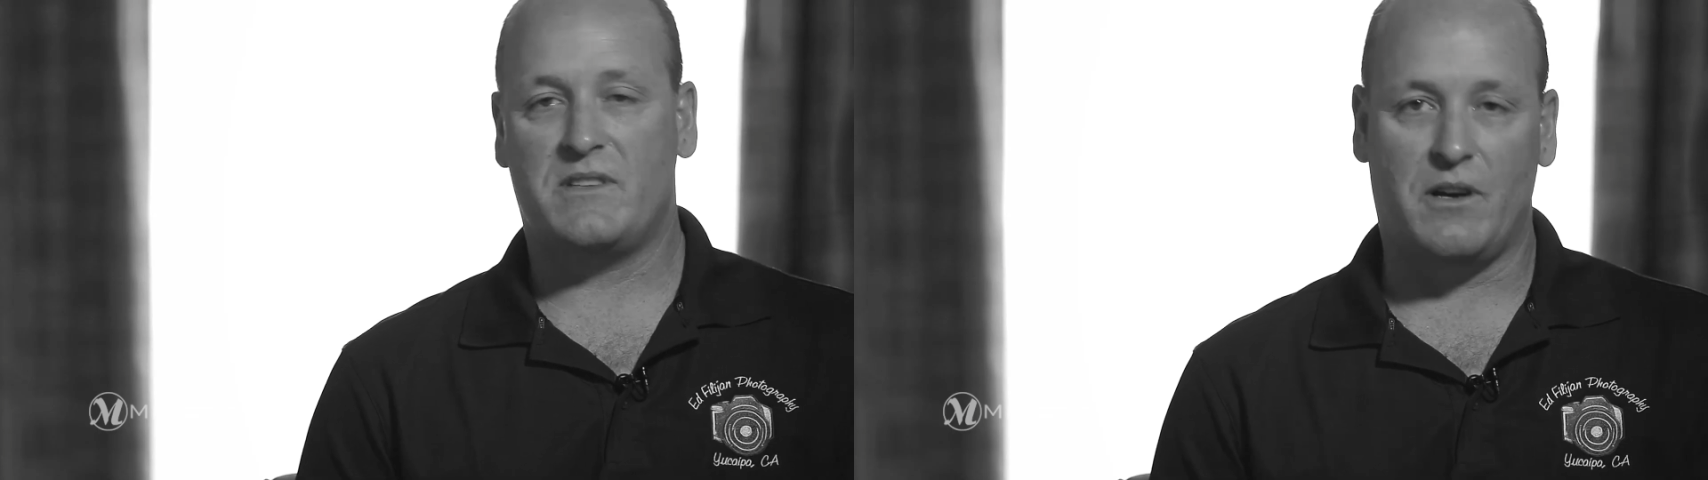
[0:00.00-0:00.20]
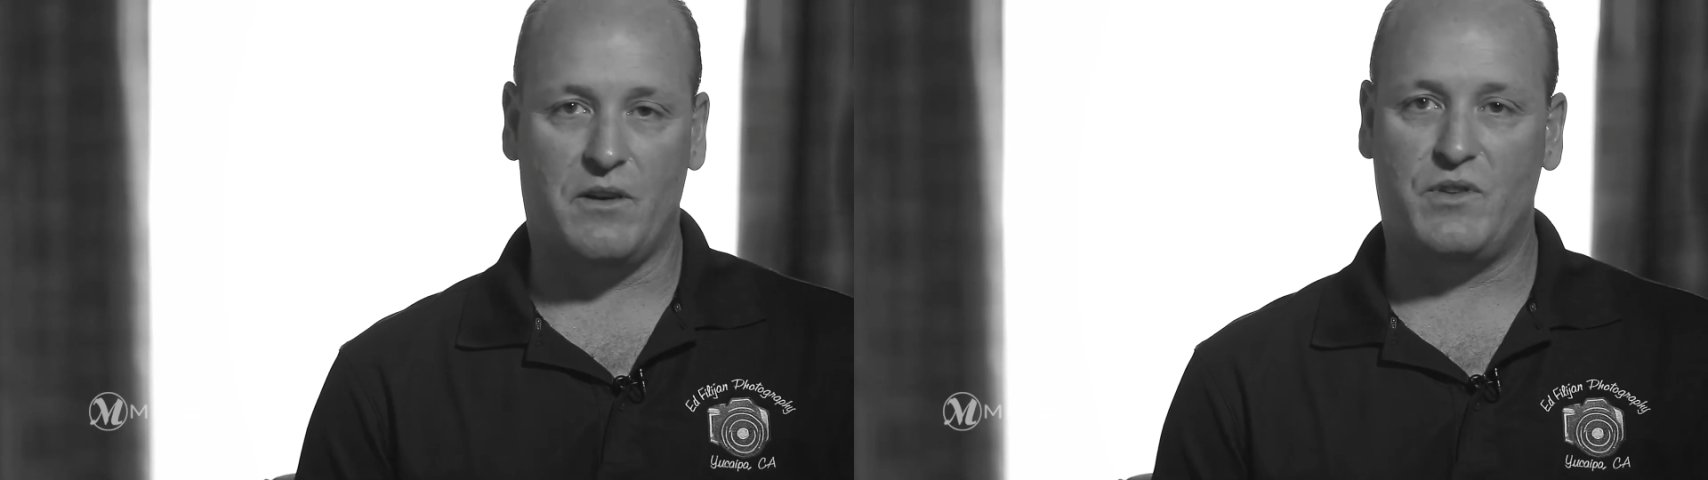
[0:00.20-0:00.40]

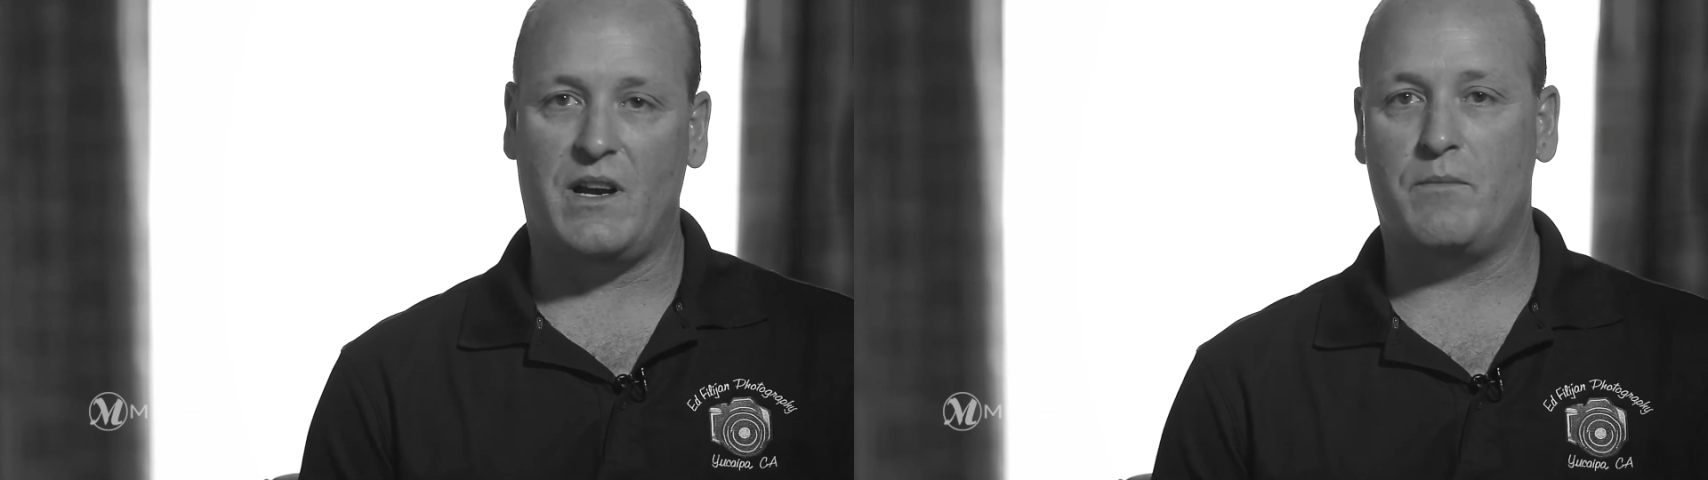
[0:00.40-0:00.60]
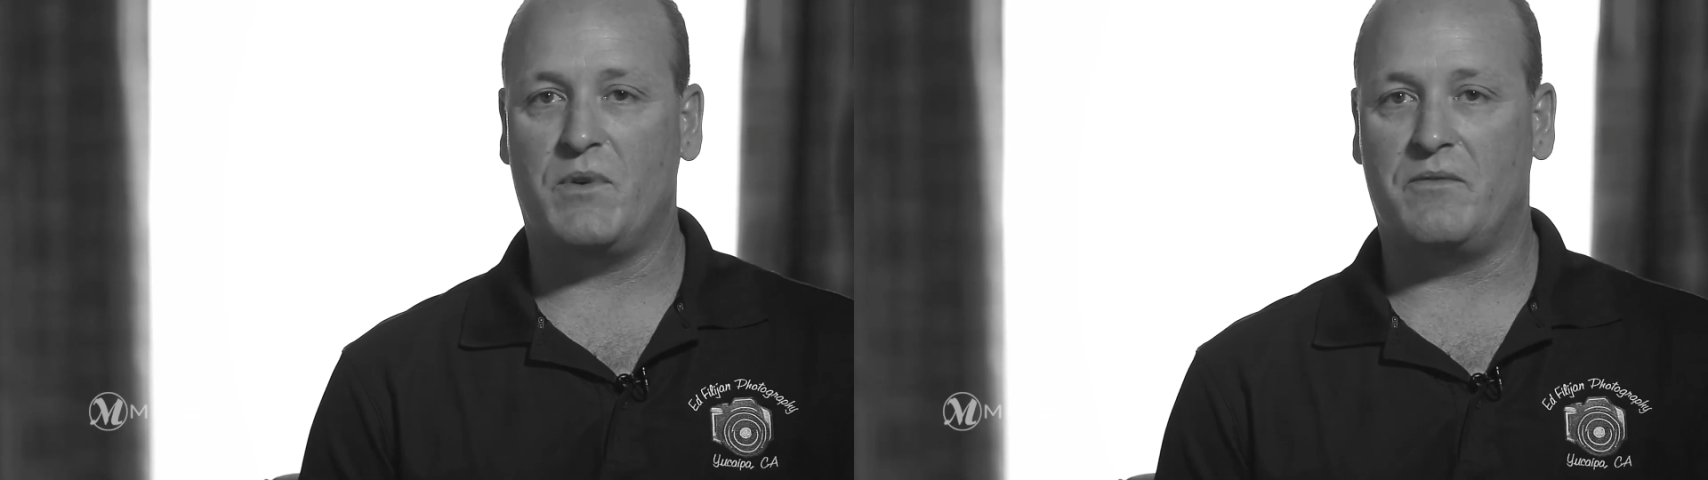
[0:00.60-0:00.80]

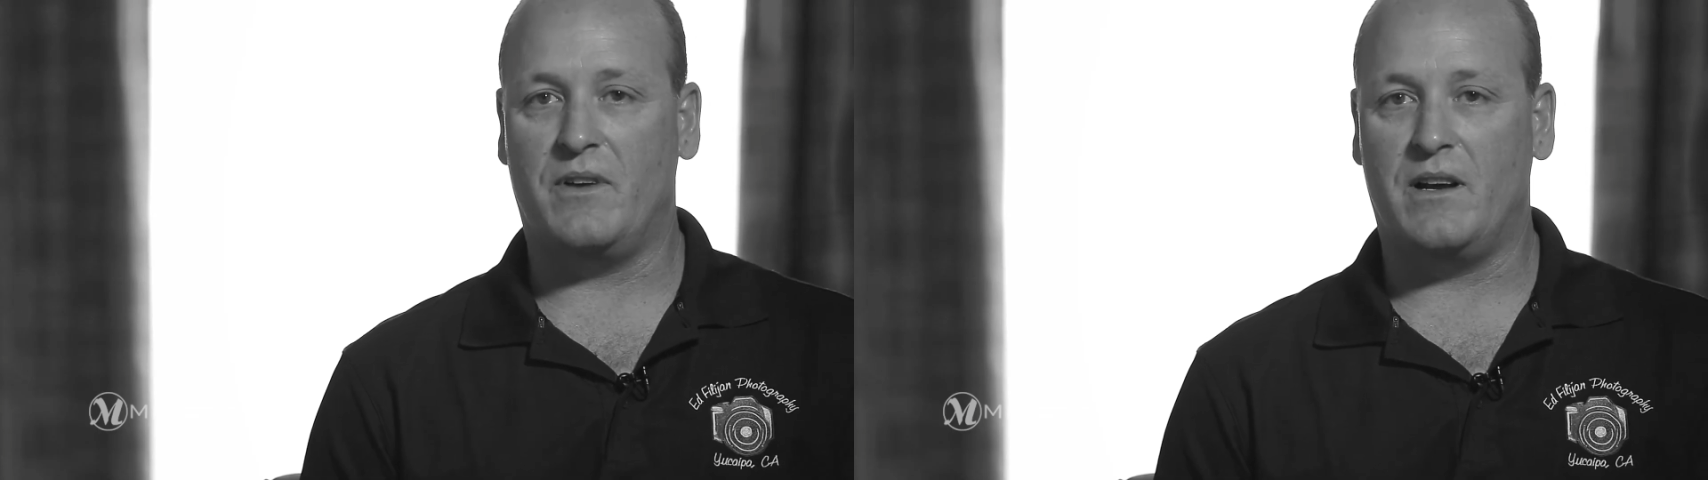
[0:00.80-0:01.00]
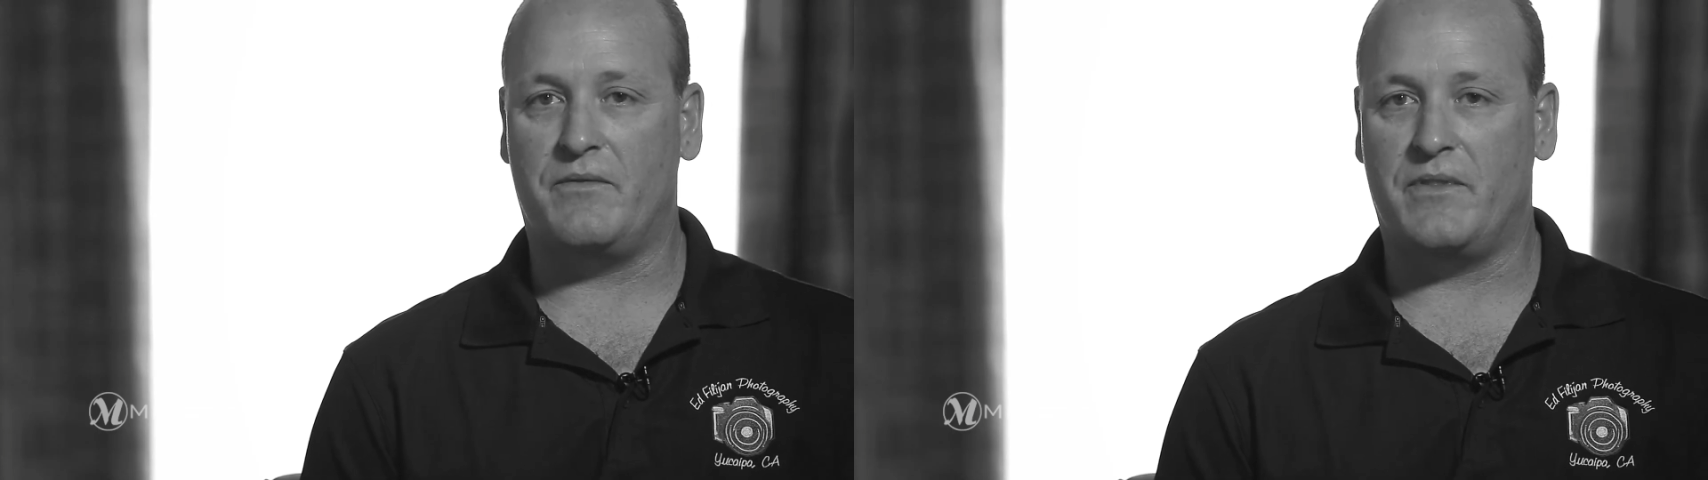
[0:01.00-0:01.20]
stereotype
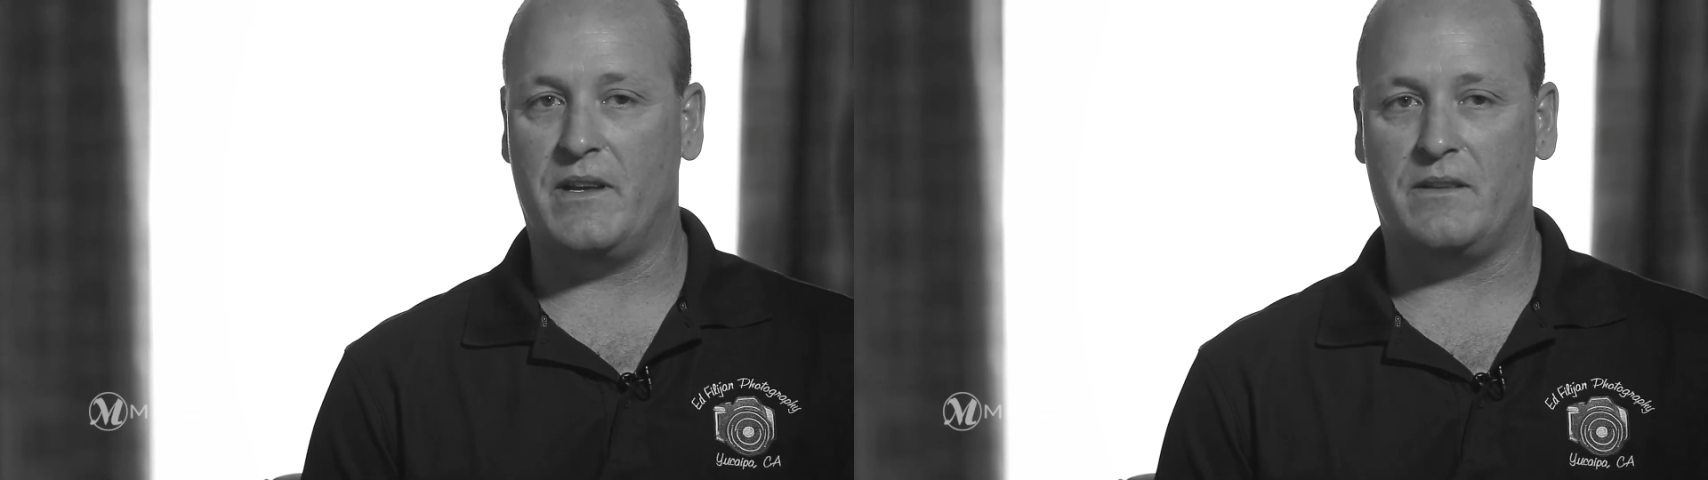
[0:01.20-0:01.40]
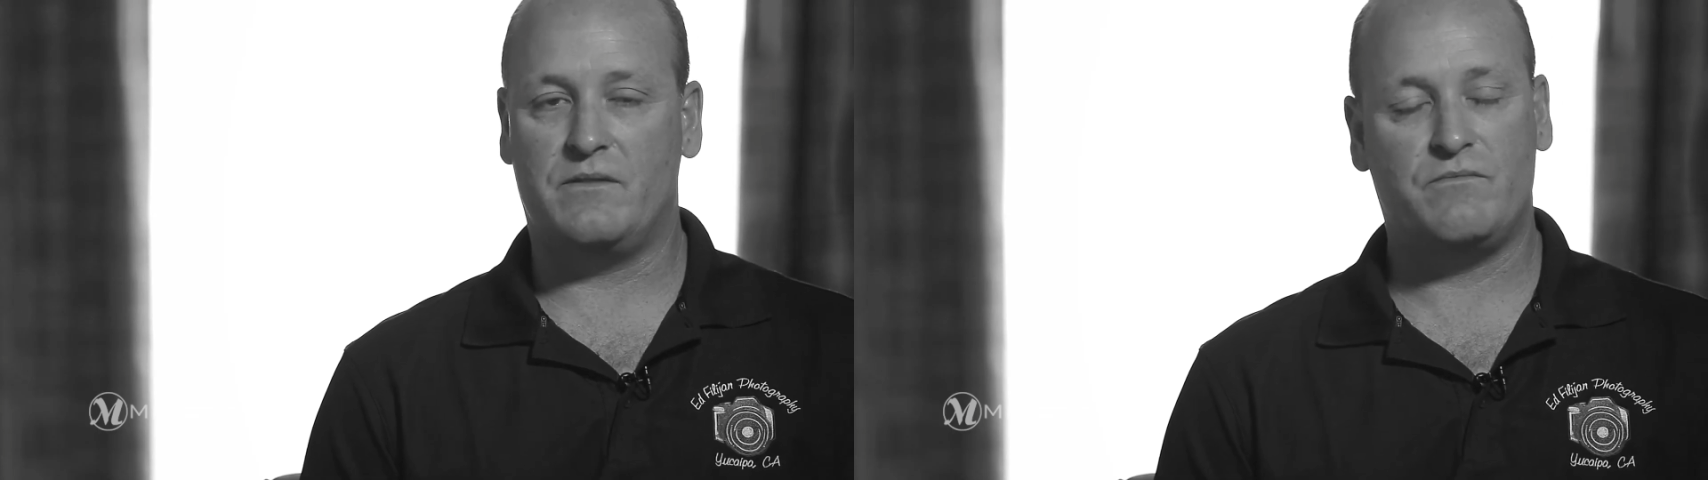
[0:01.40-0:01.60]
of
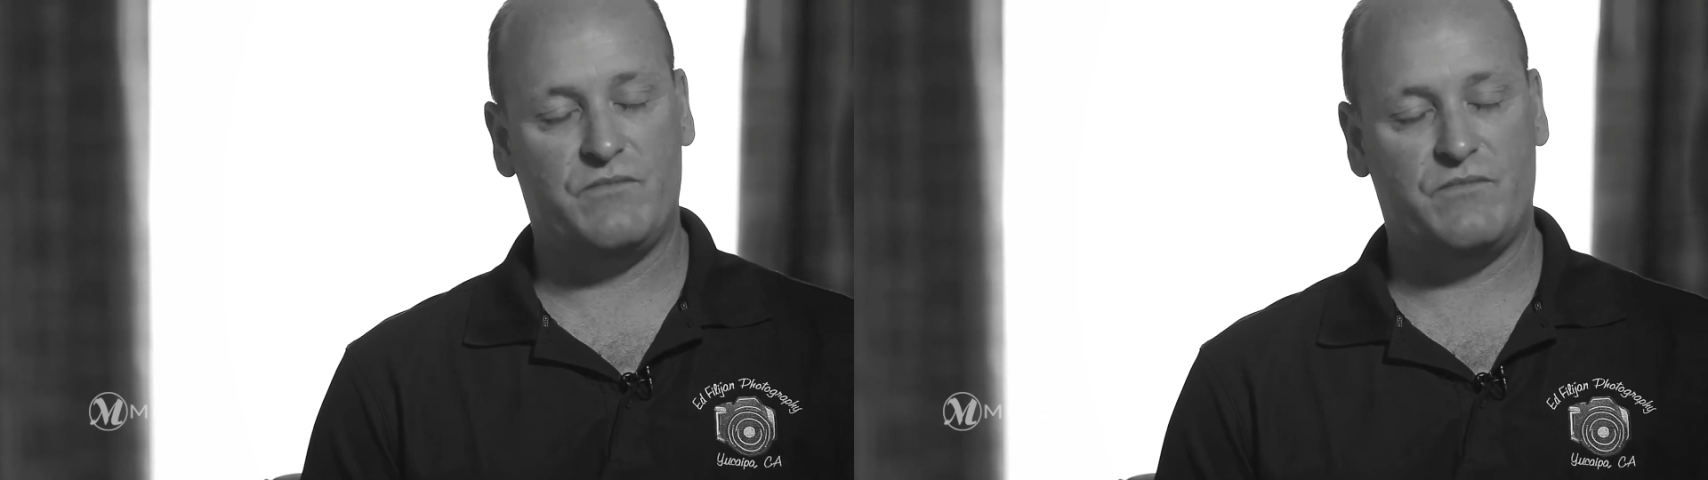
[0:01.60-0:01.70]
the